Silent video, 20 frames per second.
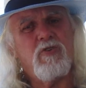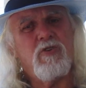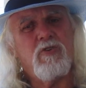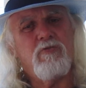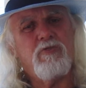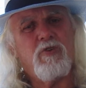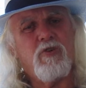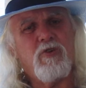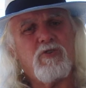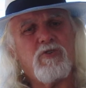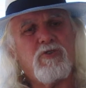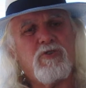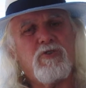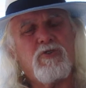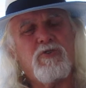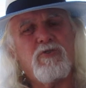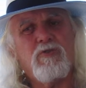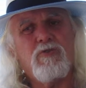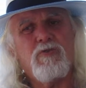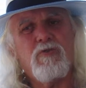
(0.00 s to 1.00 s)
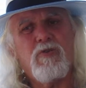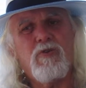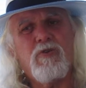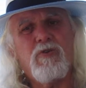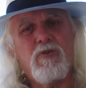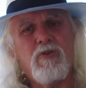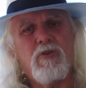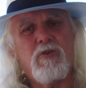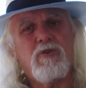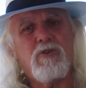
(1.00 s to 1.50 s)
You've got to
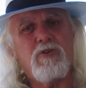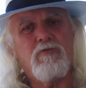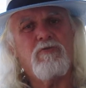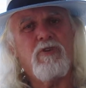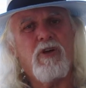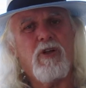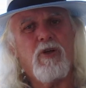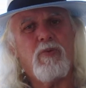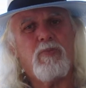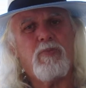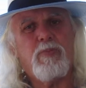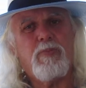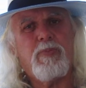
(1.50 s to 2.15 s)
develop